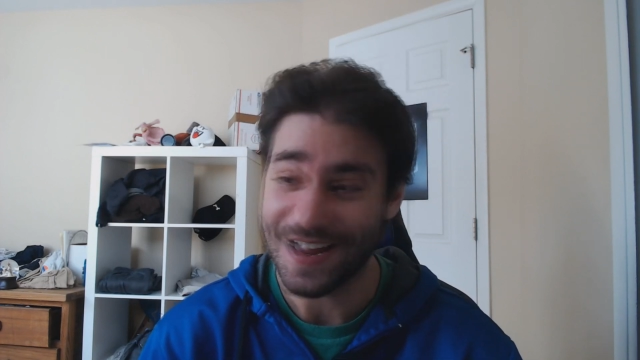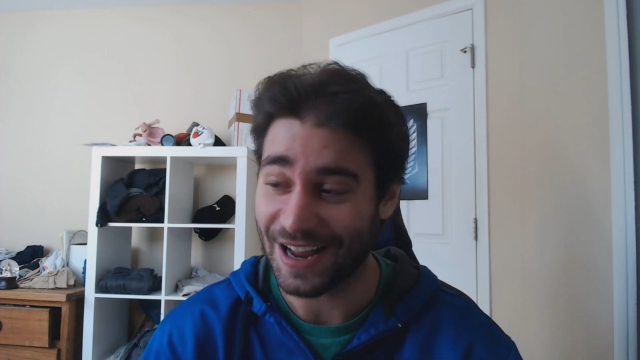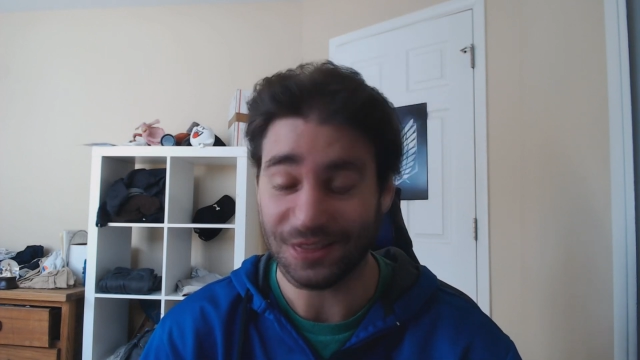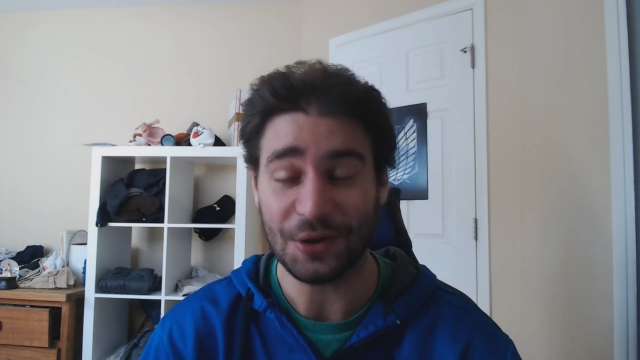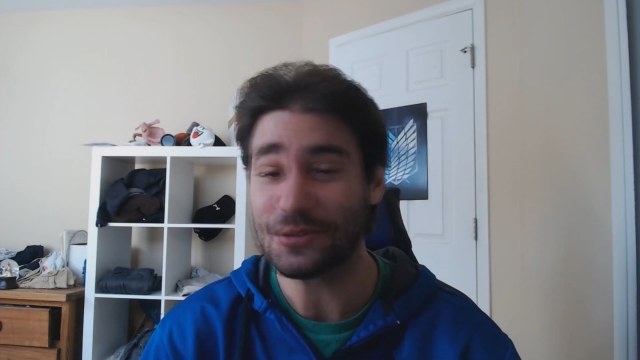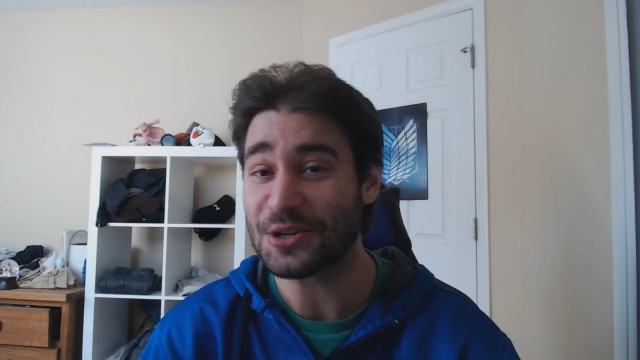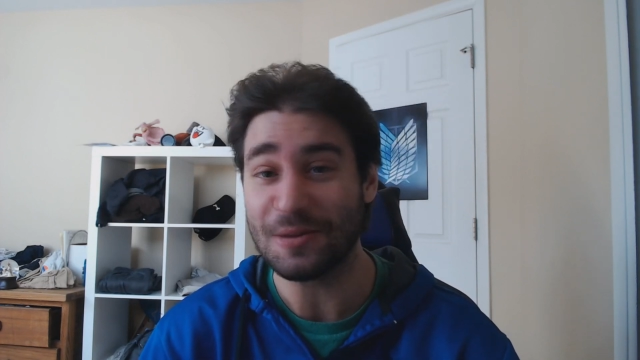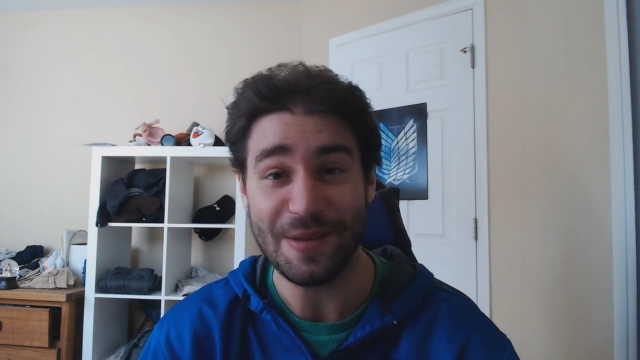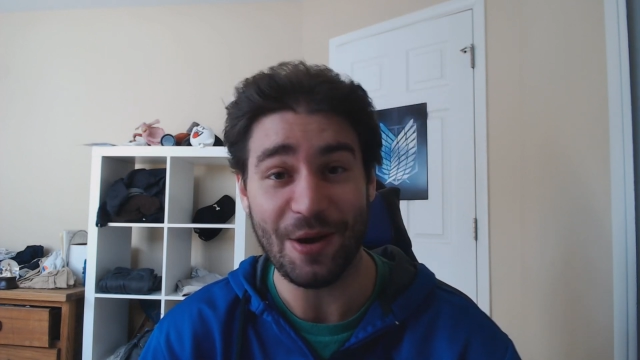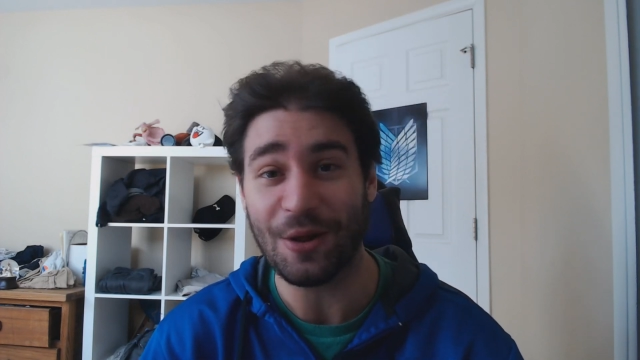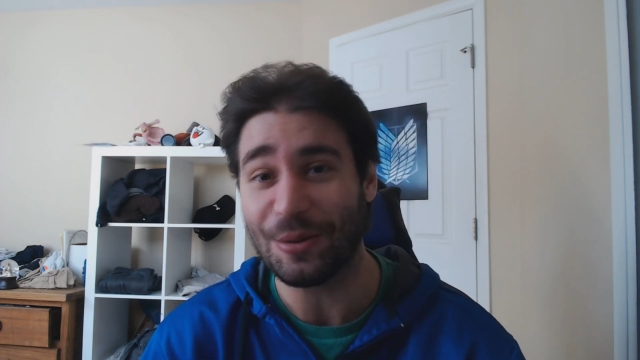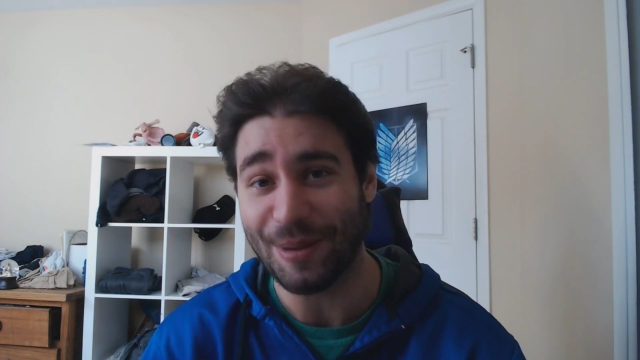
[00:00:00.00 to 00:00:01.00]
I thought it was going to
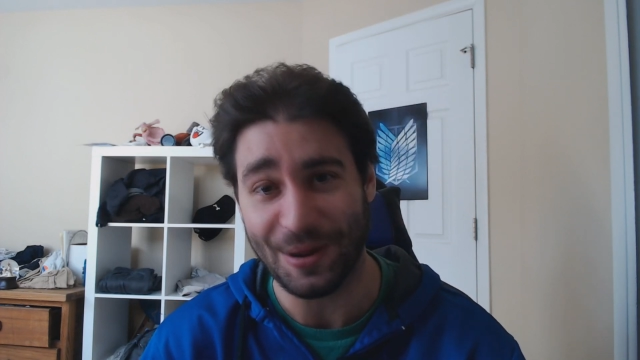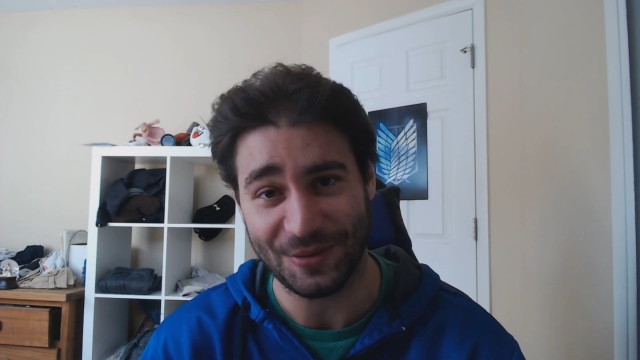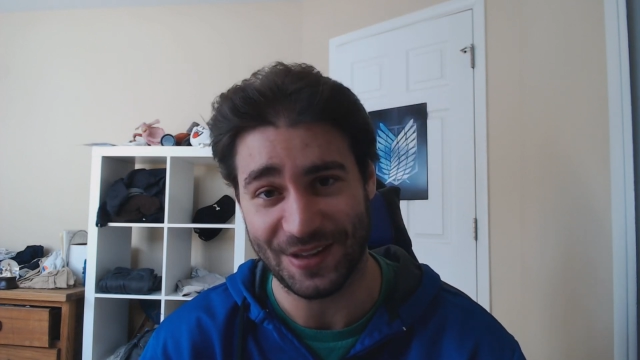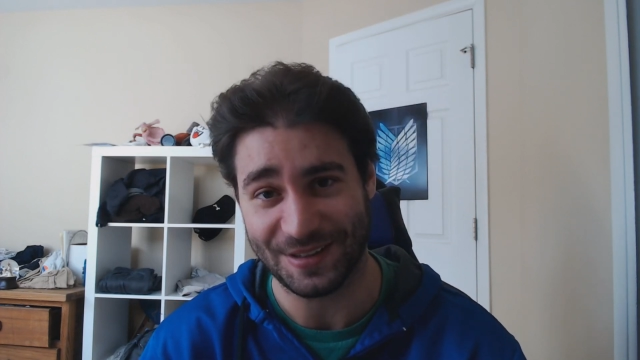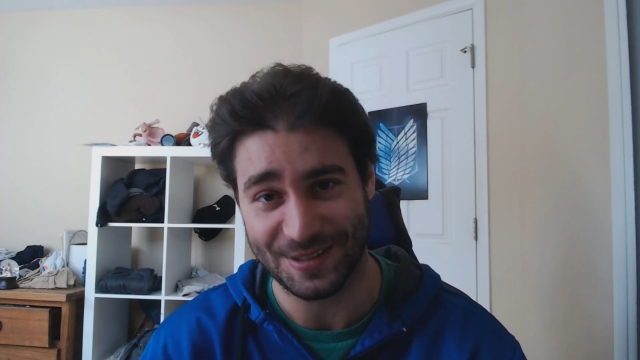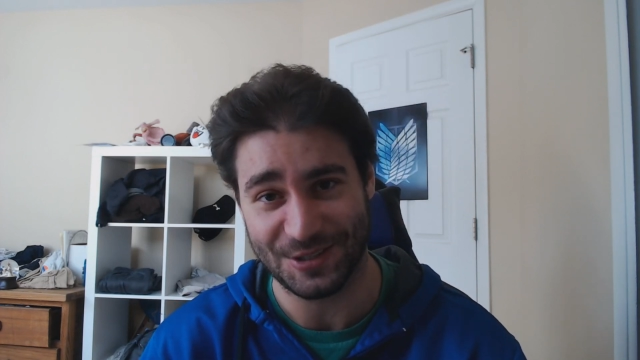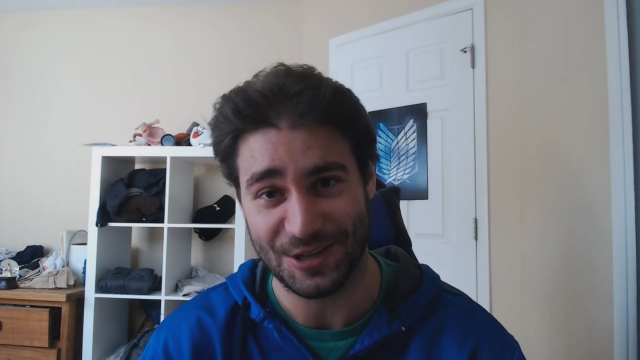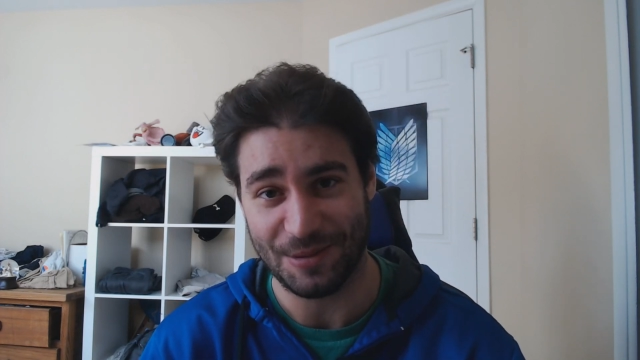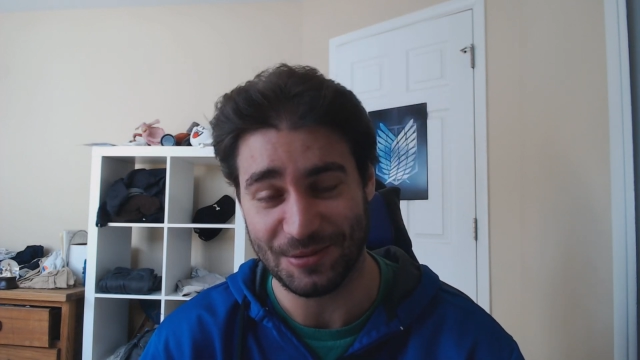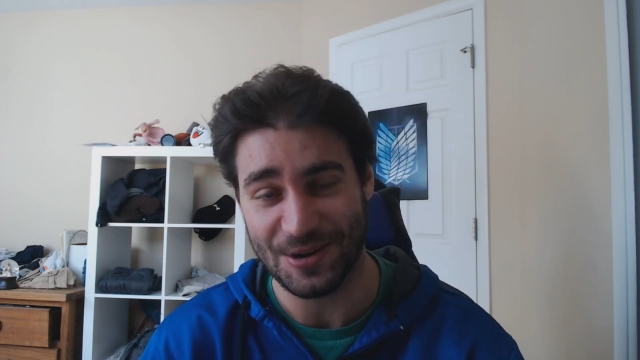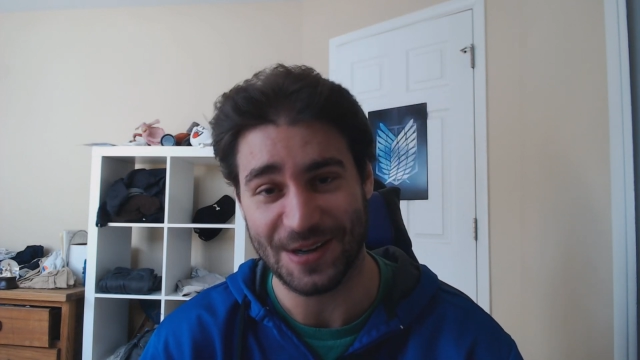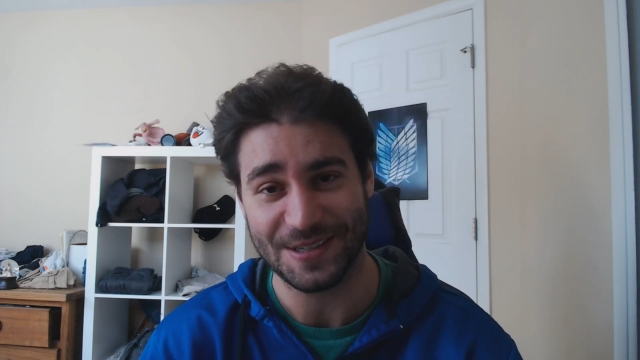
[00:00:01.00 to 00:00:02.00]
be all about that this
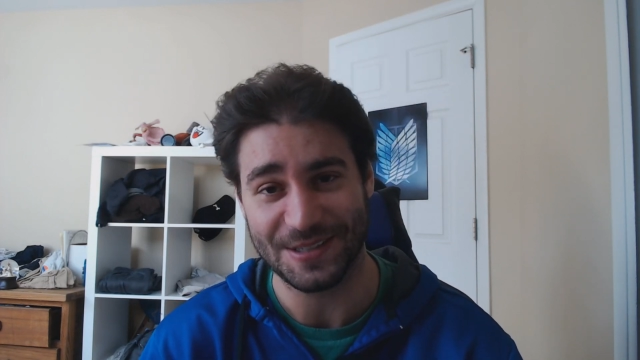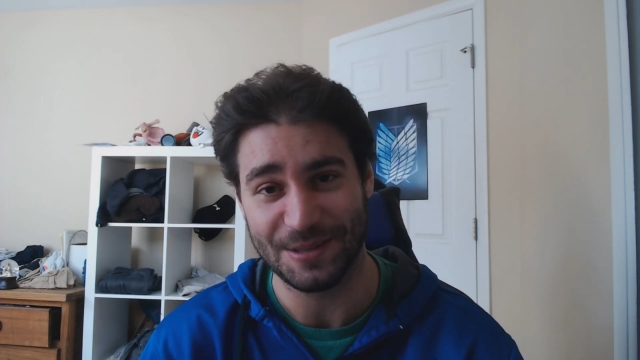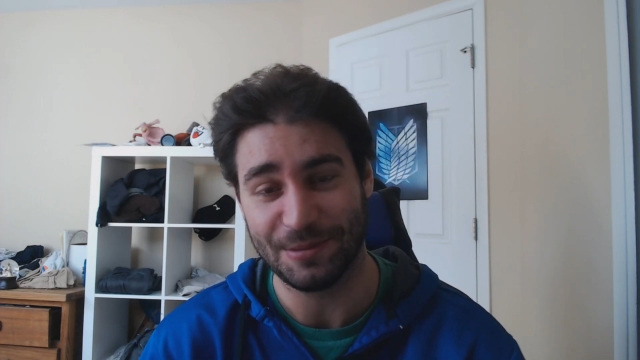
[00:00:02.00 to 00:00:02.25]
chapter, honestly,